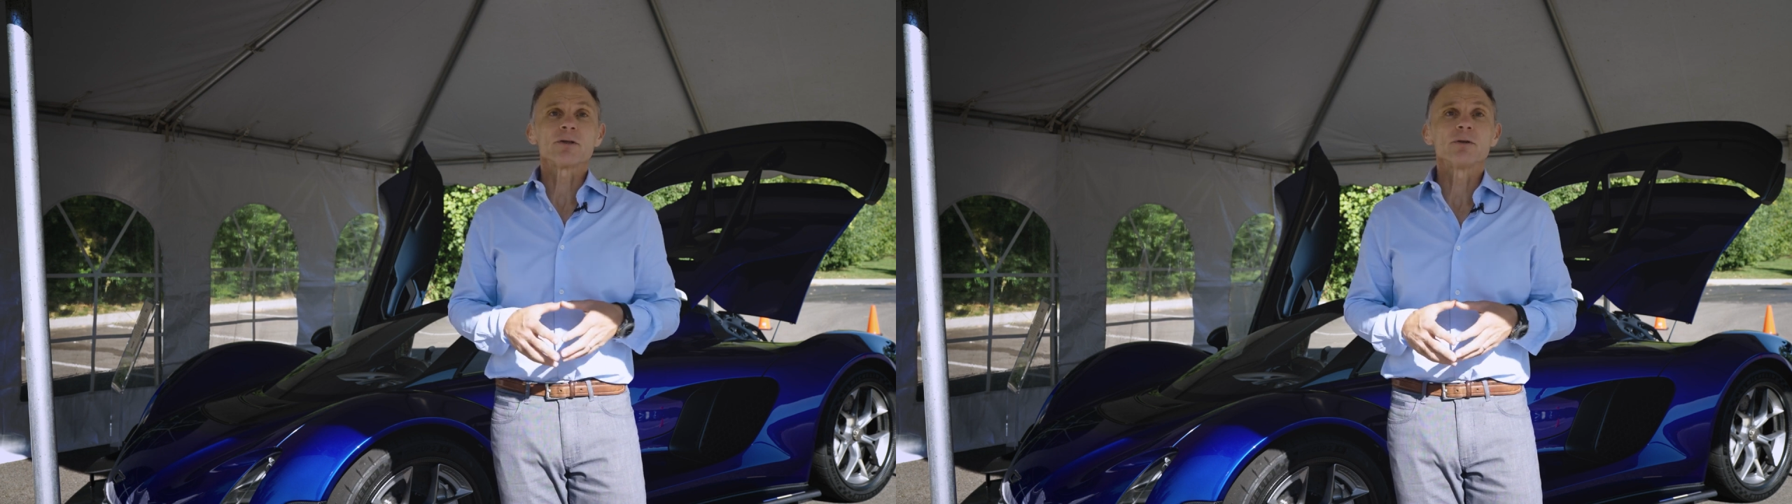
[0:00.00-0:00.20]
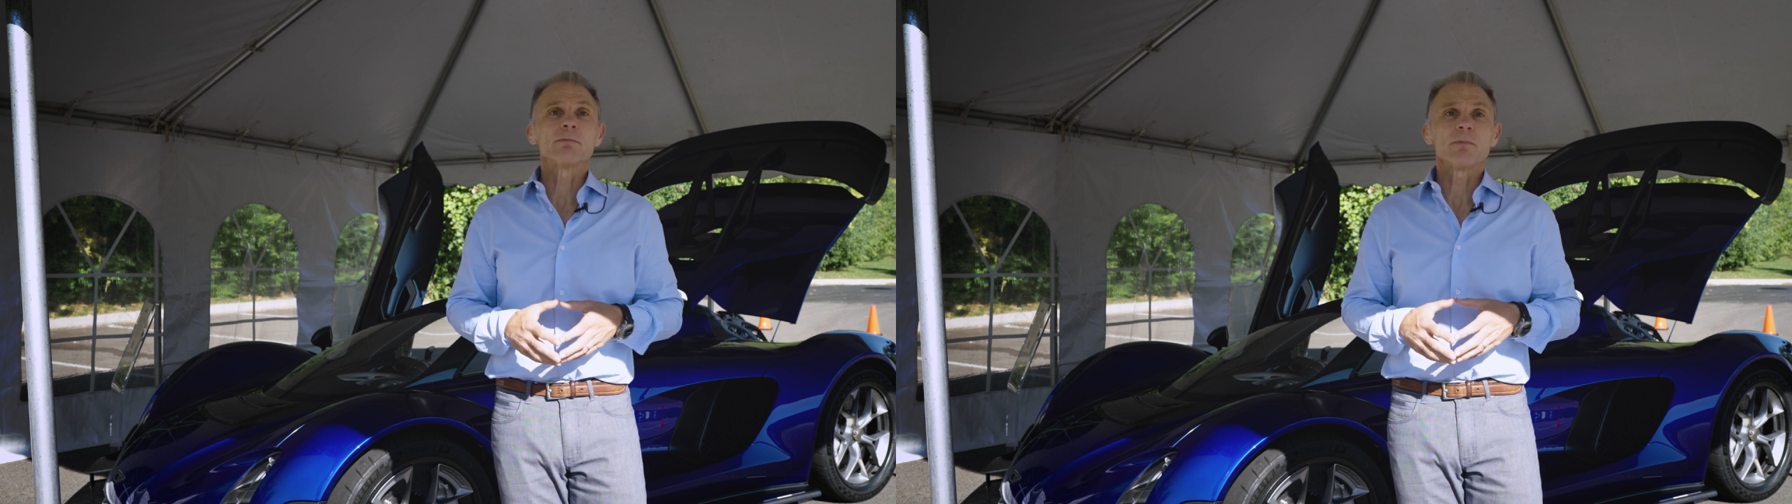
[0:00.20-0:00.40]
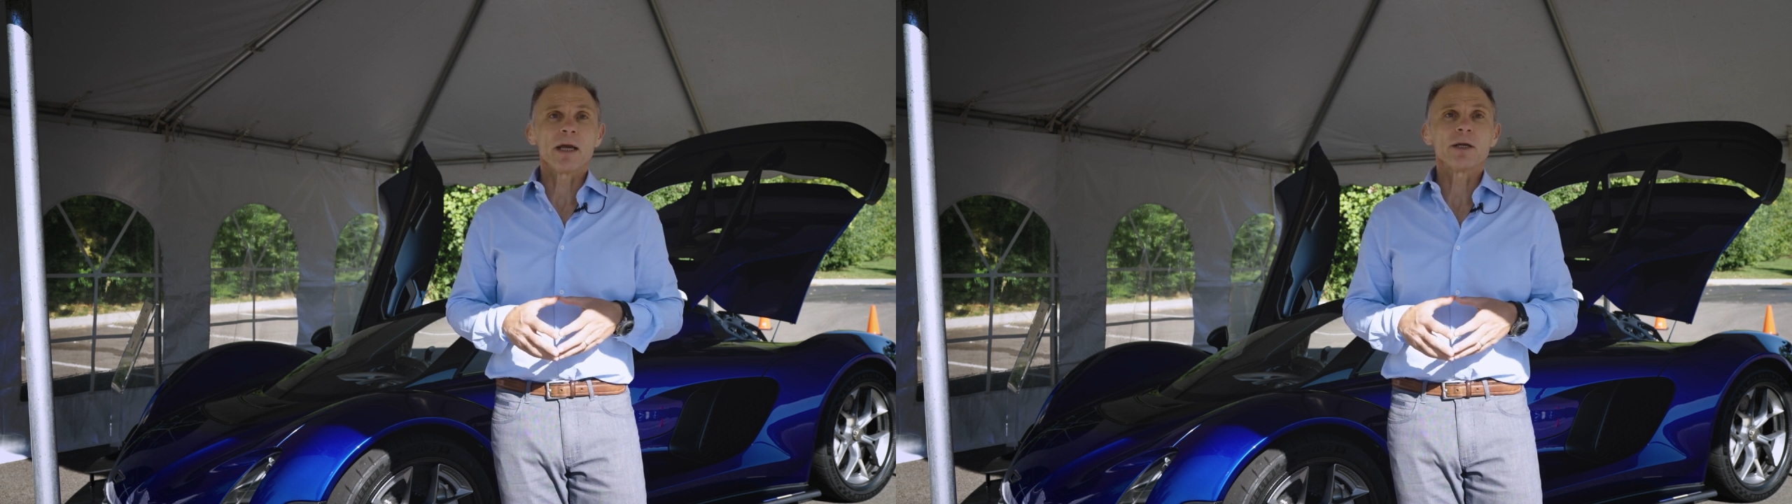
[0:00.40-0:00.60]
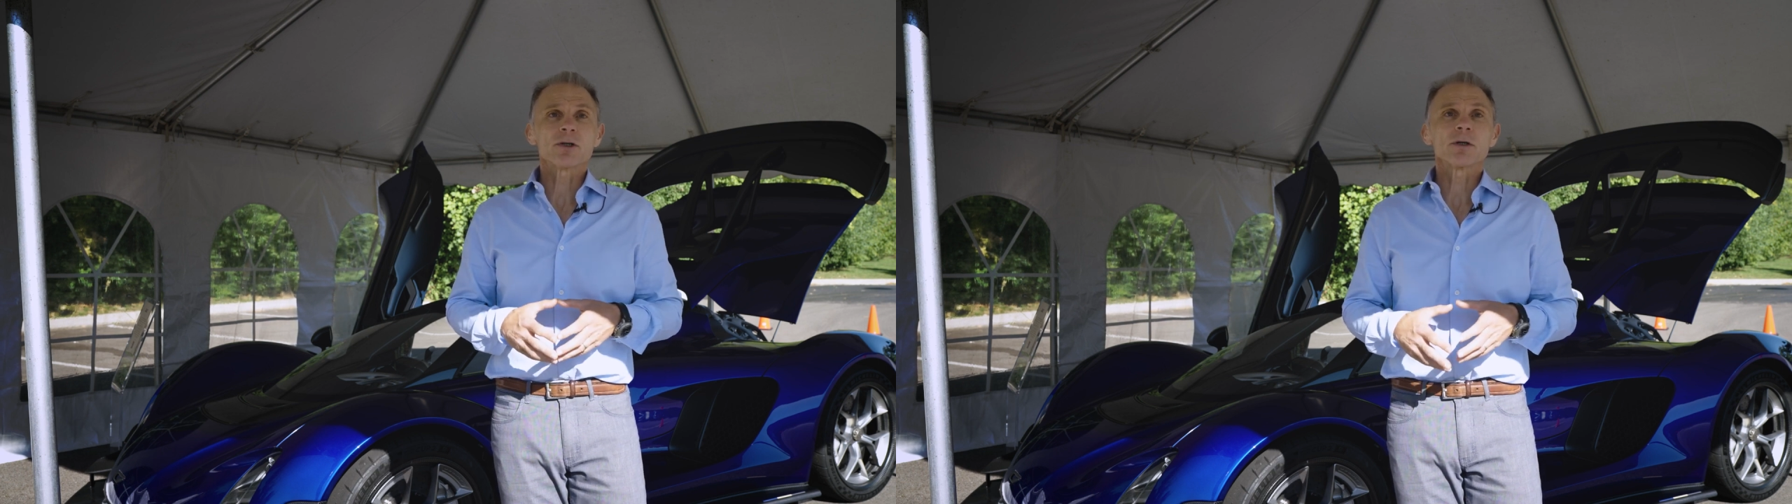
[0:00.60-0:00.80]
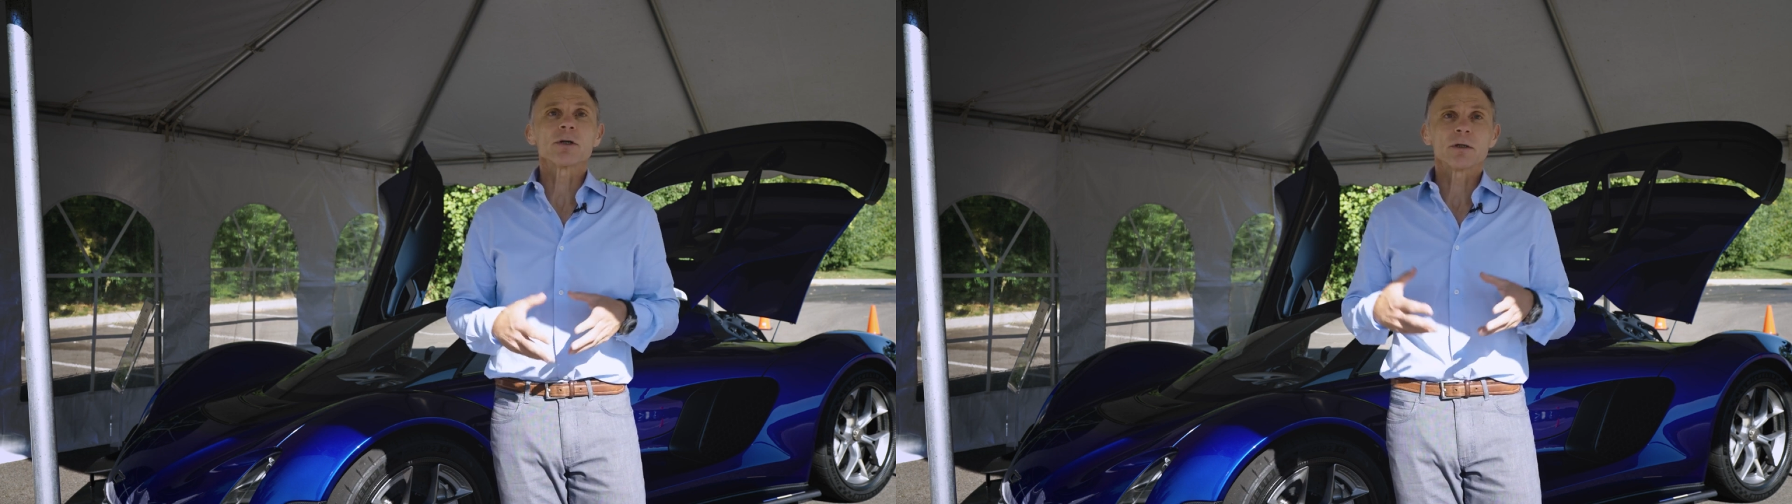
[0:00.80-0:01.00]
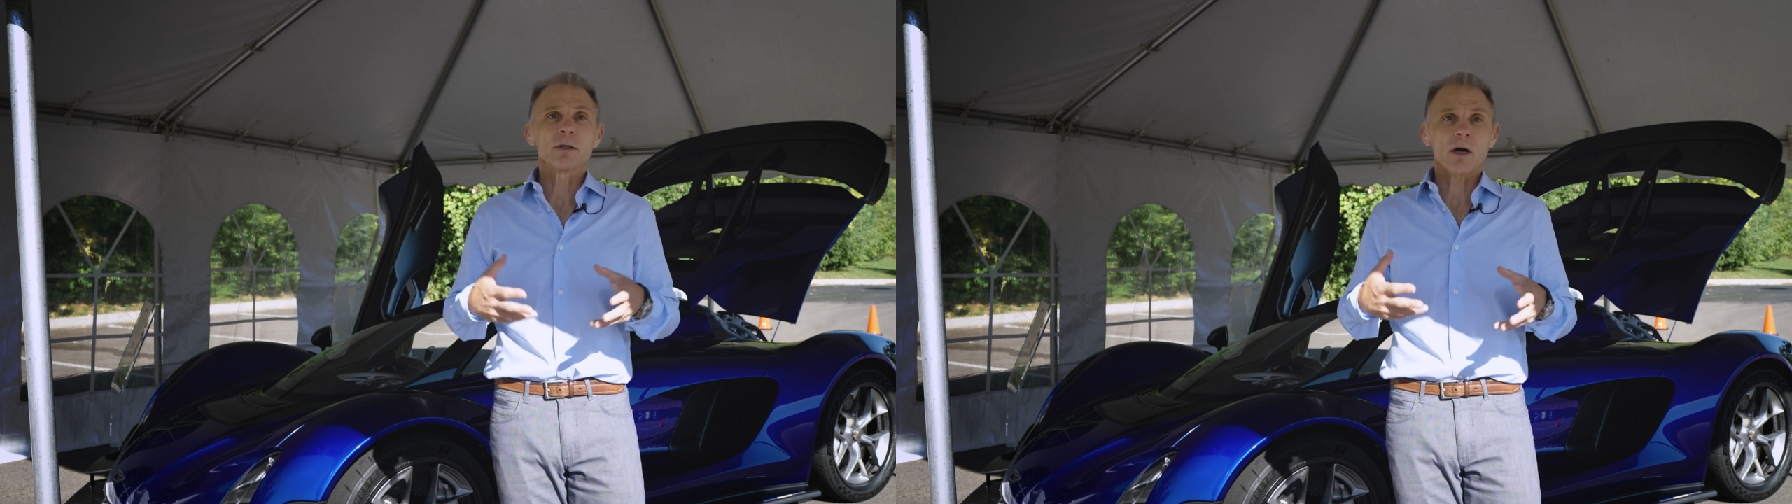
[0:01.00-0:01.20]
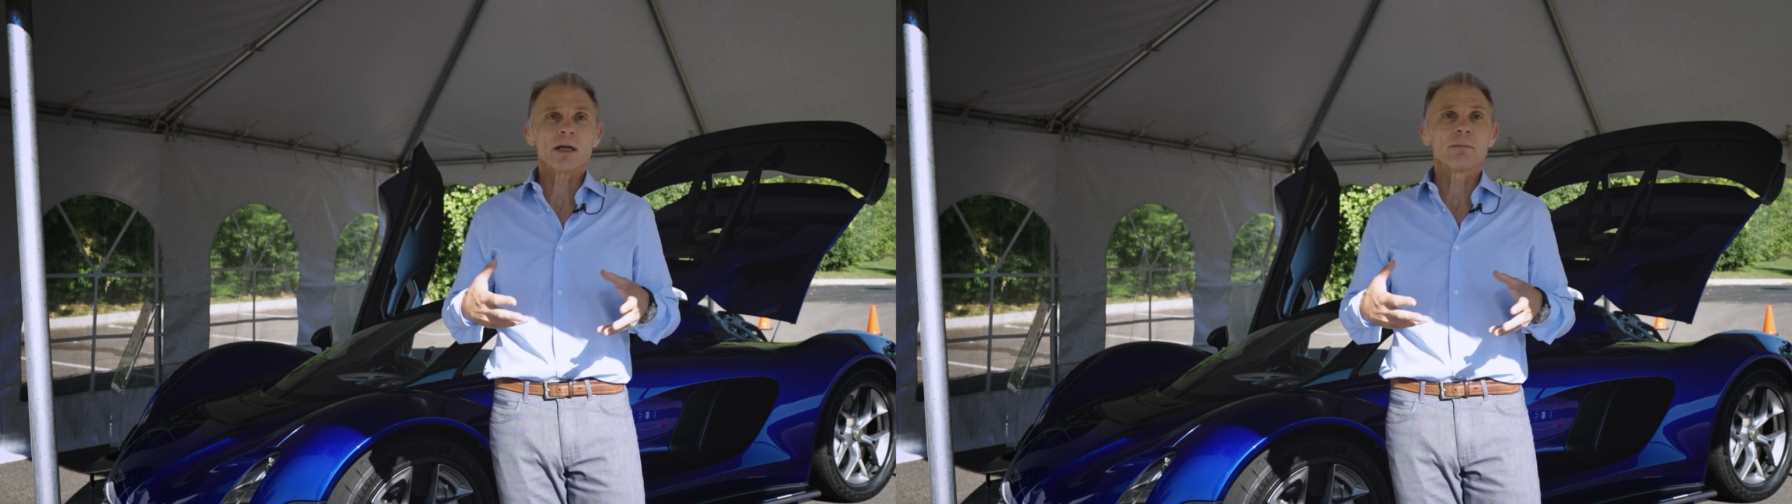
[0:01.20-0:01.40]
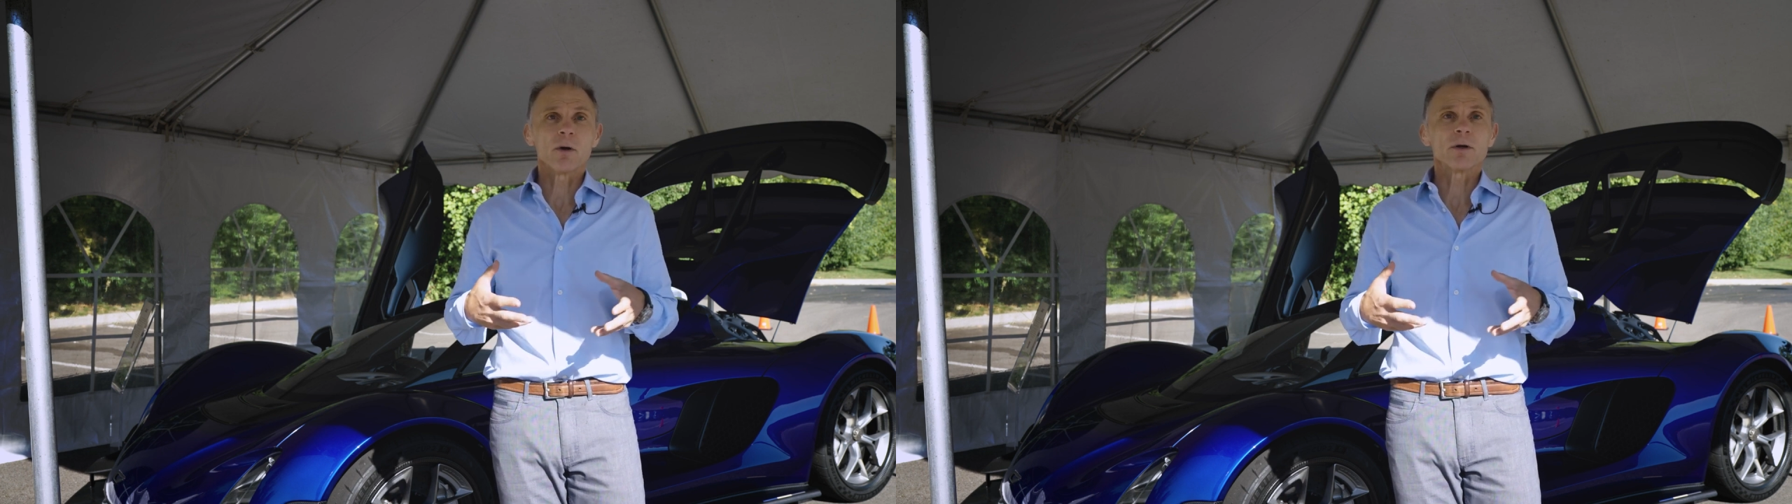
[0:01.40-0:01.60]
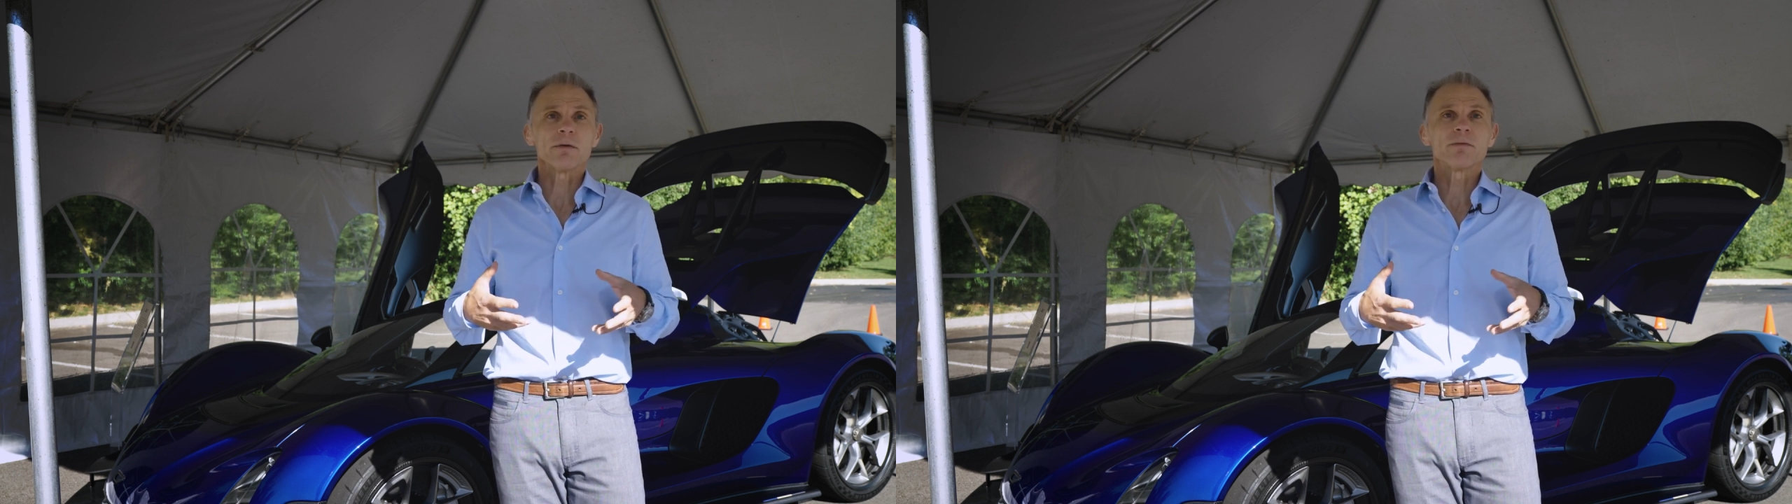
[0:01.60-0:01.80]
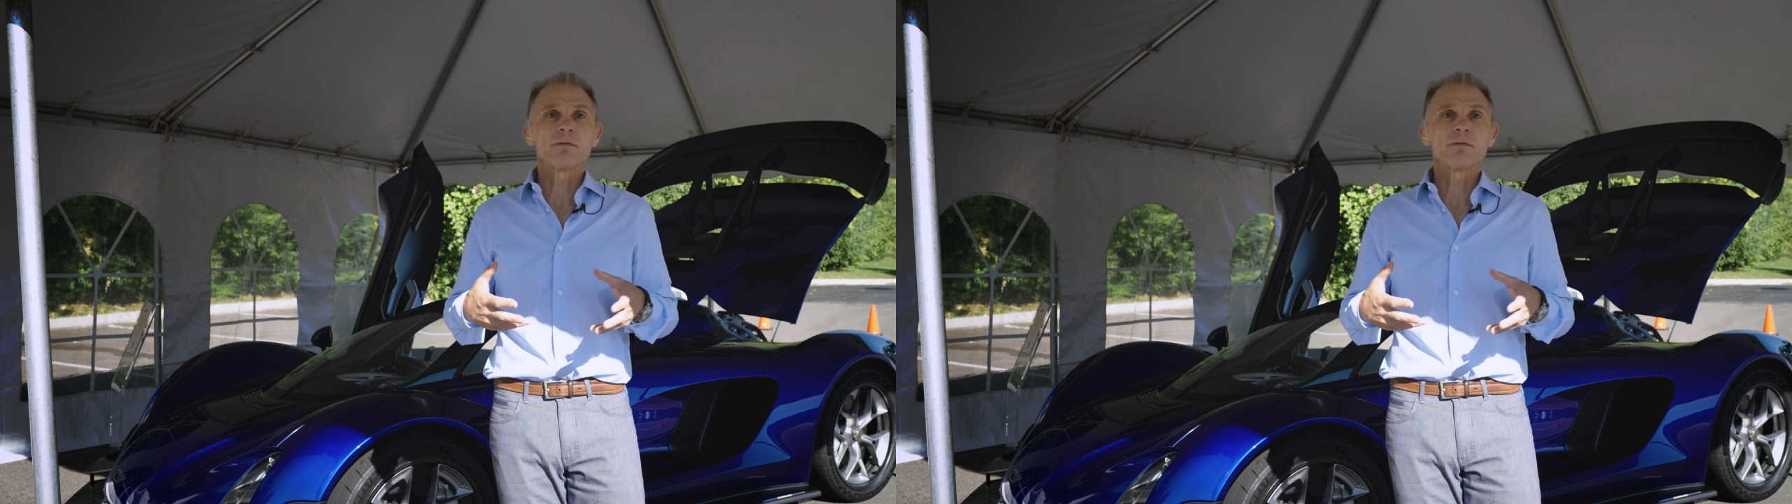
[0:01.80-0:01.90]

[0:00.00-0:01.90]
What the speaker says: to major automotive